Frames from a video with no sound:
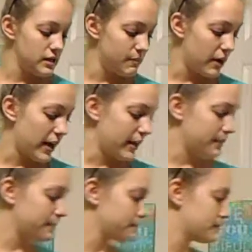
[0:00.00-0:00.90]
spray
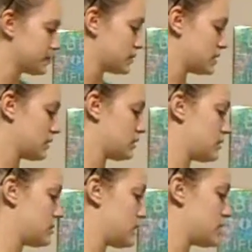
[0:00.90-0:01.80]
and
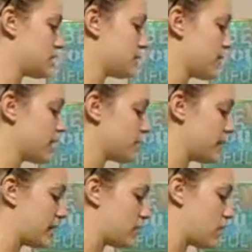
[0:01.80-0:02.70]
spray your pan